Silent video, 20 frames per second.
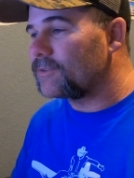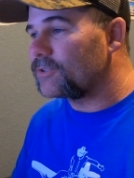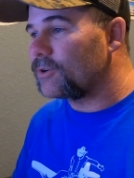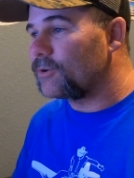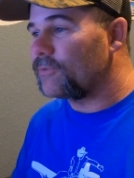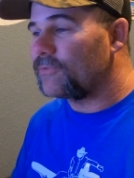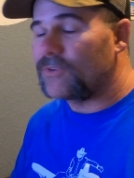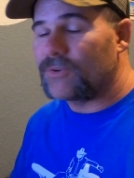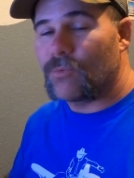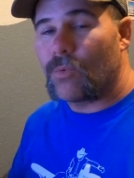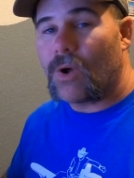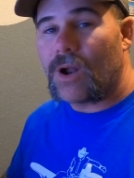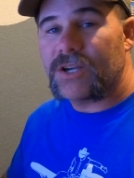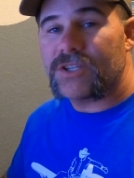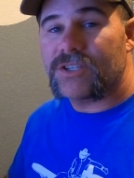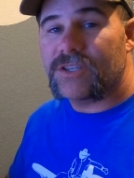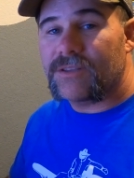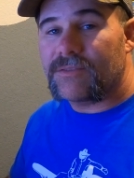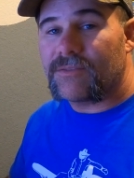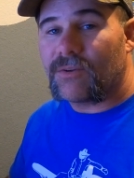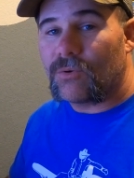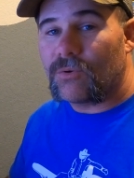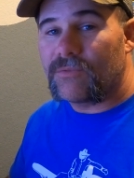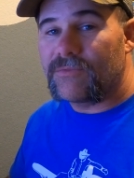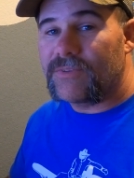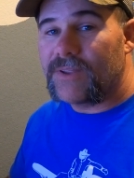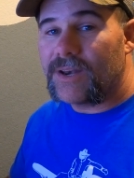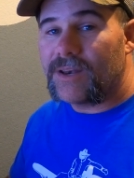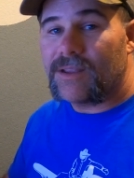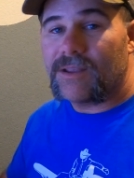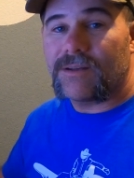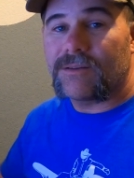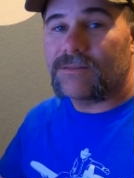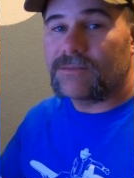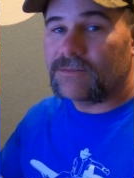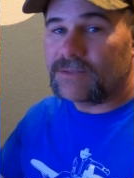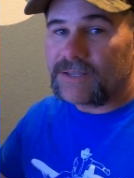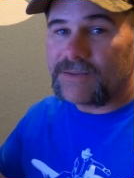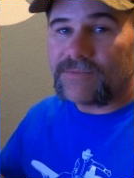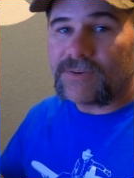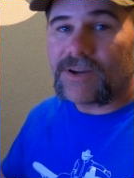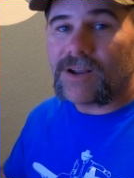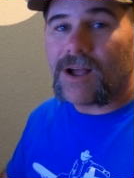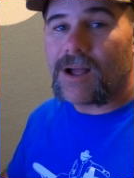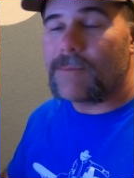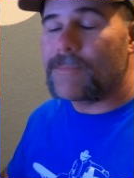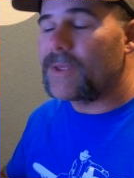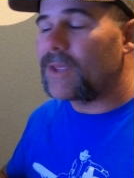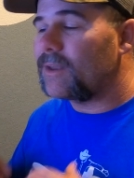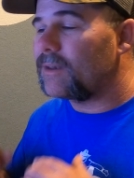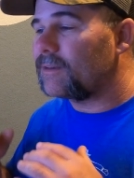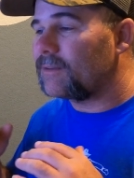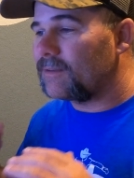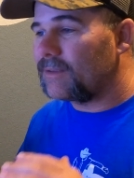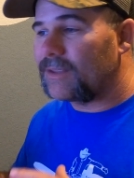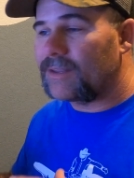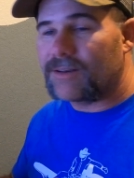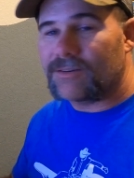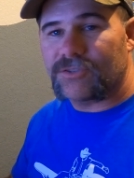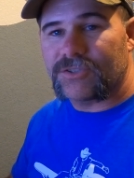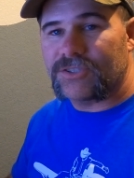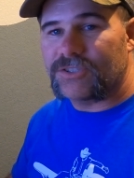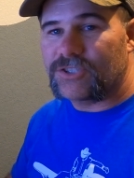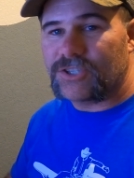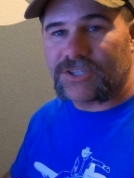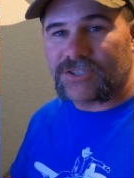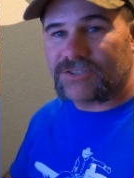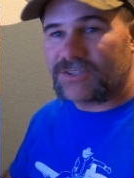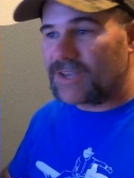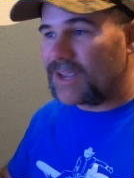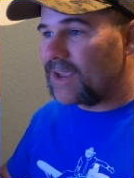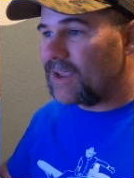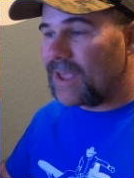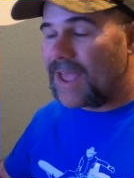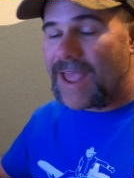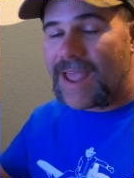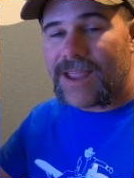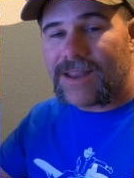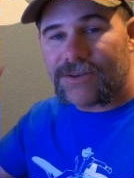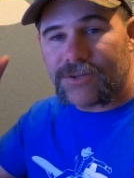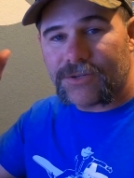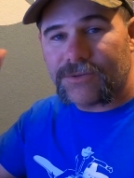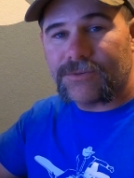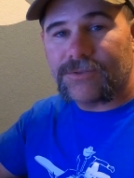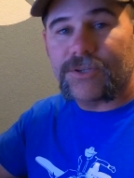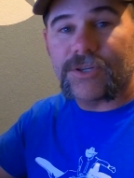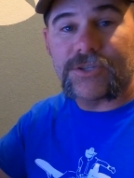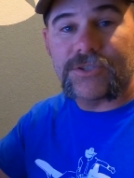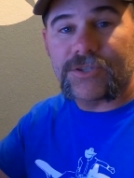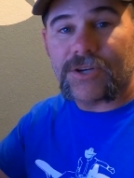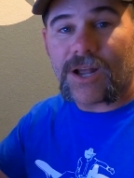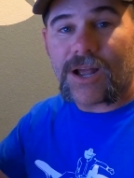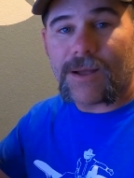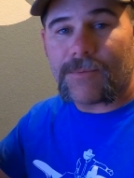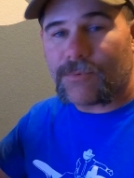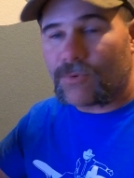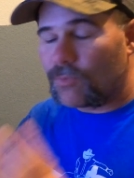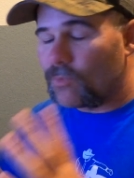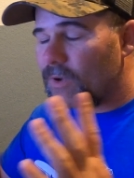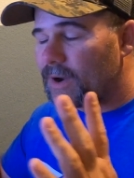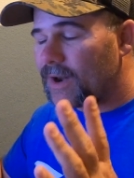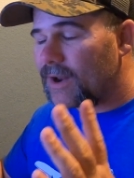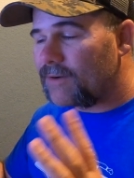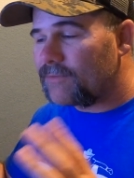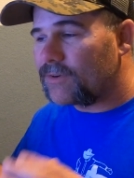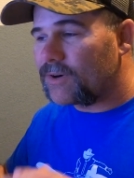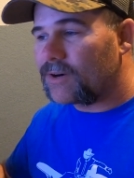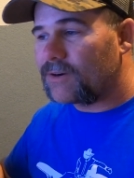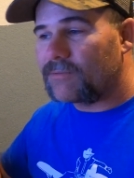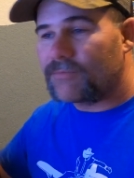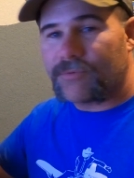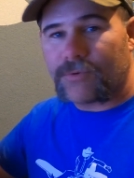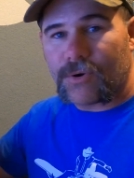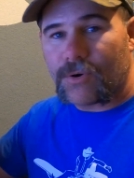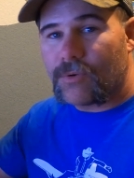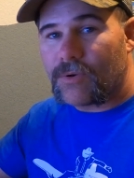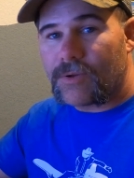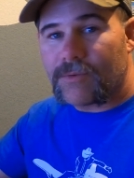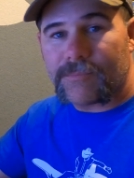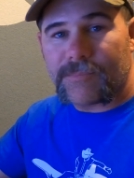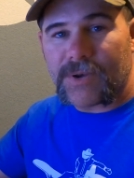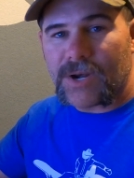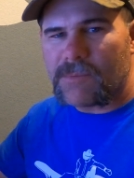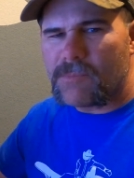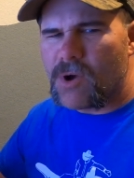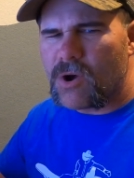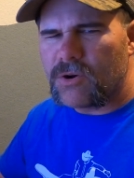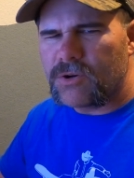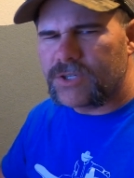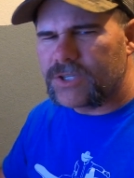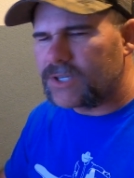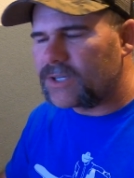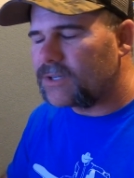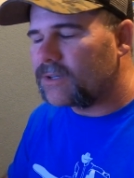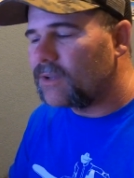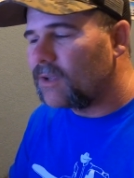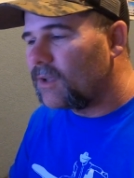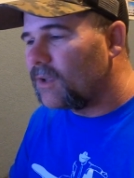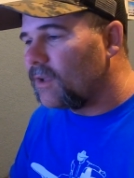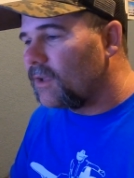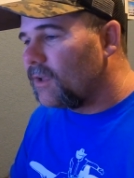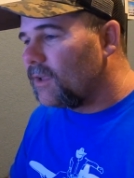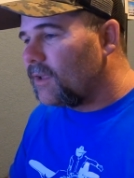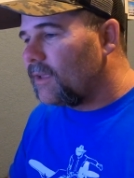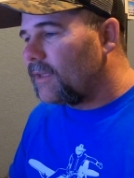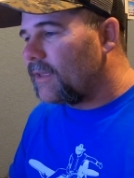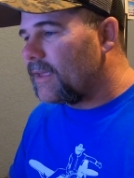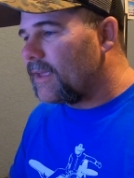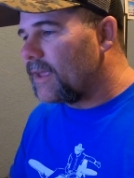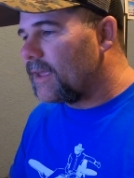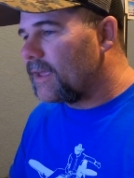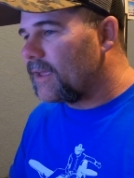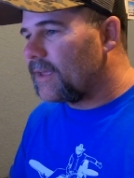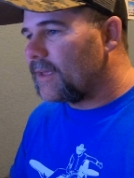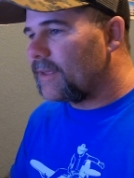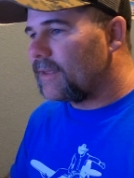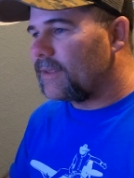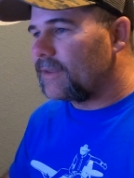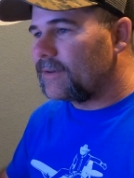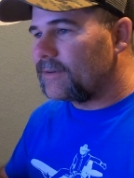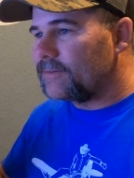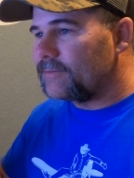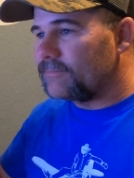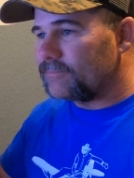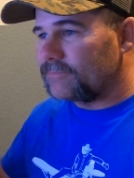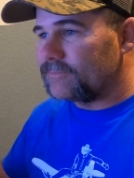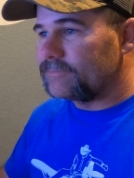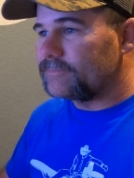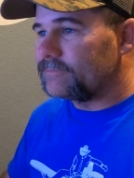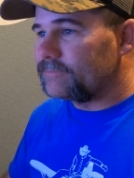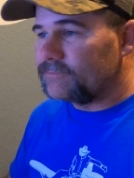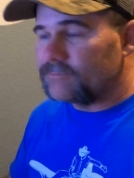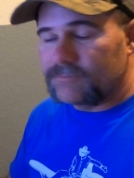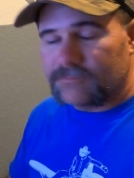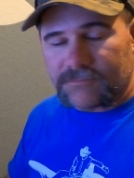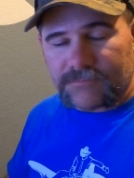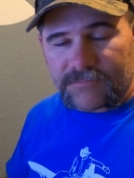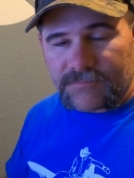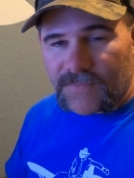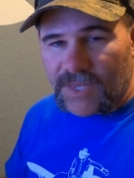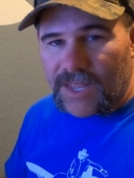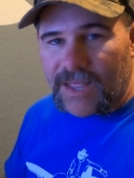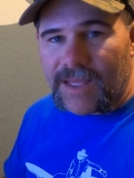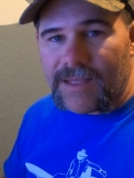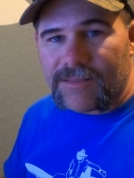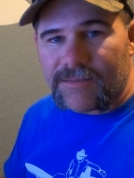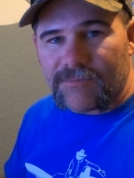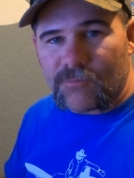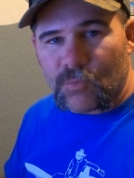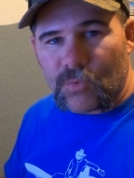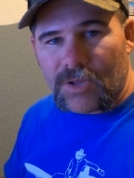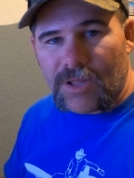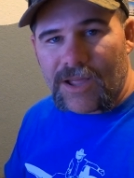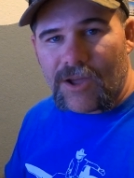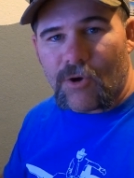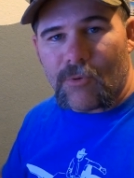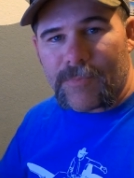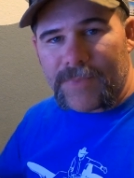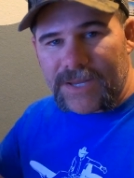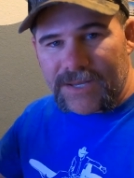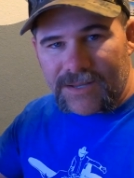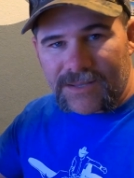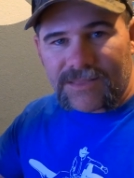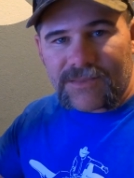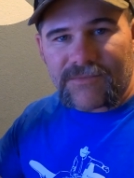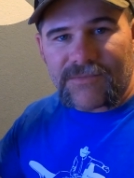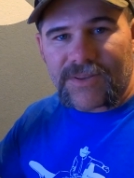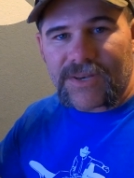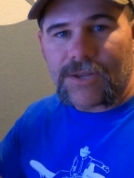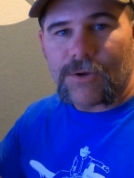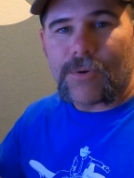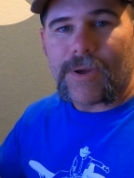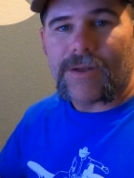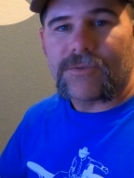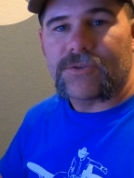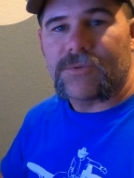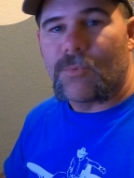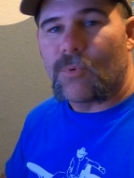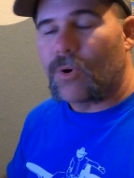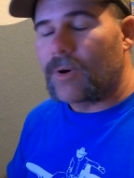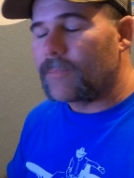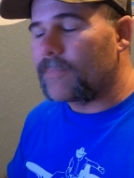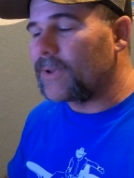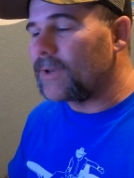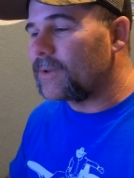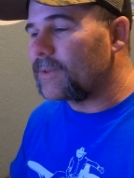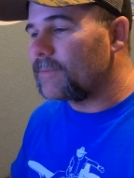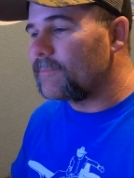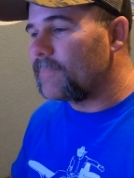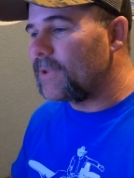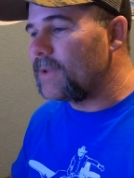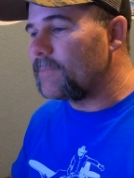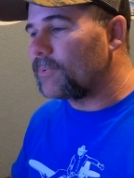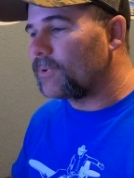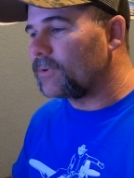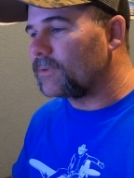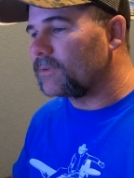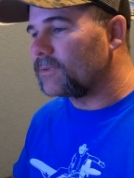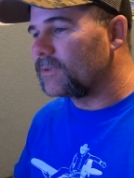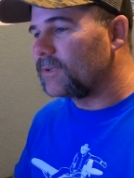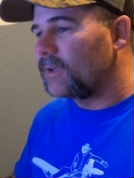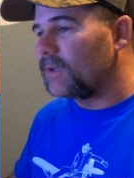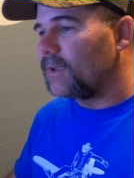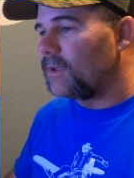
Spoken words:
So if you watch the whole video, leave a comment. It'll just say, hey dude, good job, or whatever, throw up an emoji, and that will help me get the video out to more people.